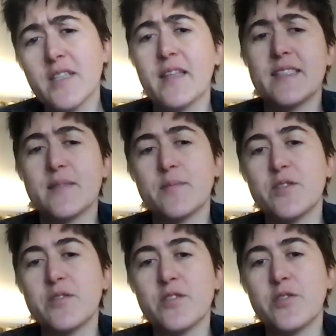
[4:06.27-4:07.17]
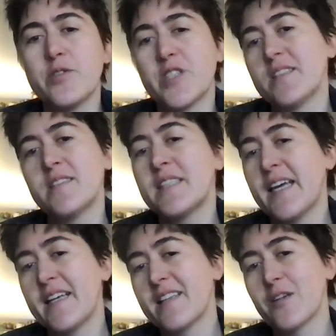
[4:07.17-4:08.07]
and then some students who just
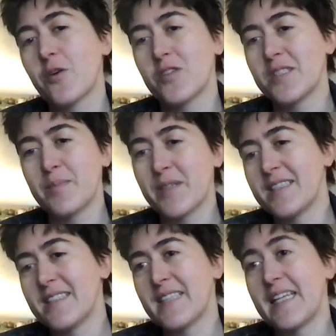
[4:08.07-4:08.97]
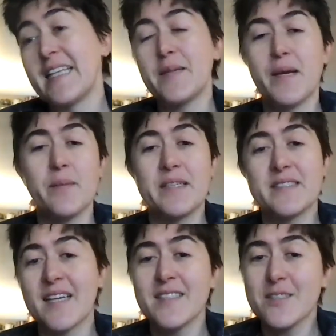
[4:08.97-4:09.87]
take the course because they need maybe a
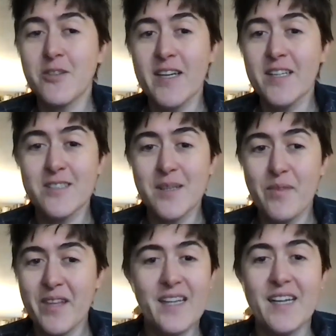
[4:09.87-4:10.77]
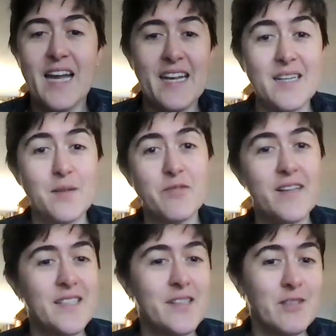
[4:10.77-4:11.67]
science credit or something and end up
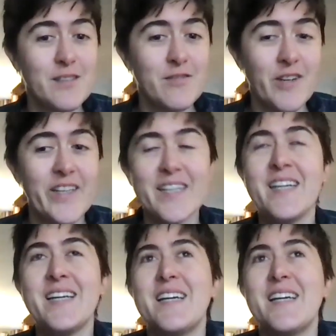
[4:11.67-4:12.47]
finding it really fun.